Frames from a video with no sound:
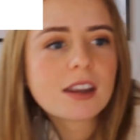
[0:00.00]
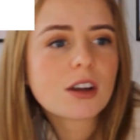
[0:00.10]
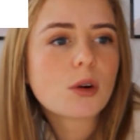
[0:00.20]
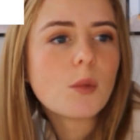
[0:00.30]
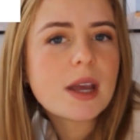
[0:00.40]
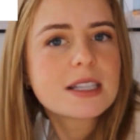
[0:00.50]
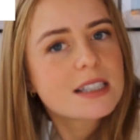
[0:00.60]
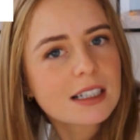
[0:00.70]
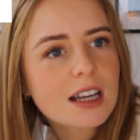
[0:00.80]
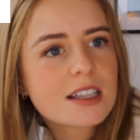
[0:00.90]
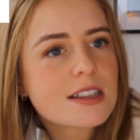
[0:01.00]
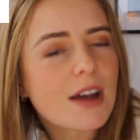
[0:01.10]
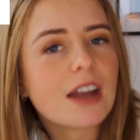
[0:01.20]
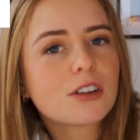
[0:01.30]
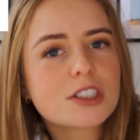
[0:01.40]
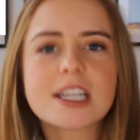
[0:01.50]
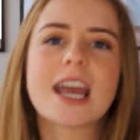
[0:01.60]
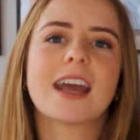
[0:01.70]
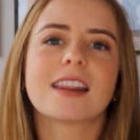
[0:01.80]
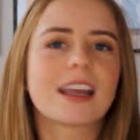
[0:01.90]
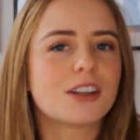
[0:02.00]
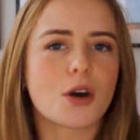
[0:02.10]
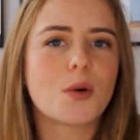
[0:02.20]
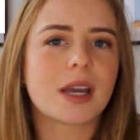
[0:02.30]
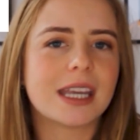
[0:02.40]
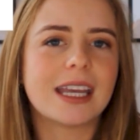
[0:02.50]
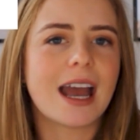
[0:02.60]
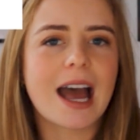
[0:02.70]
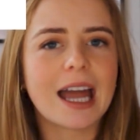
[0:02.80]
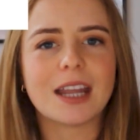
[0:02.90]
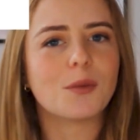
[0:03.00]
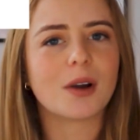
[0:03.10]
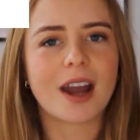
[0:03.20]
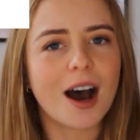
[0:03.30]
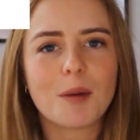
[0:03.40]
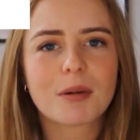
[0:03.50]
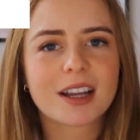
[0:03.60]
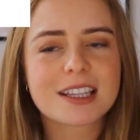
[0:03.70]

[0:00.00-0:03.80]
and they're wasting tons of energy and they don't heat anyone up.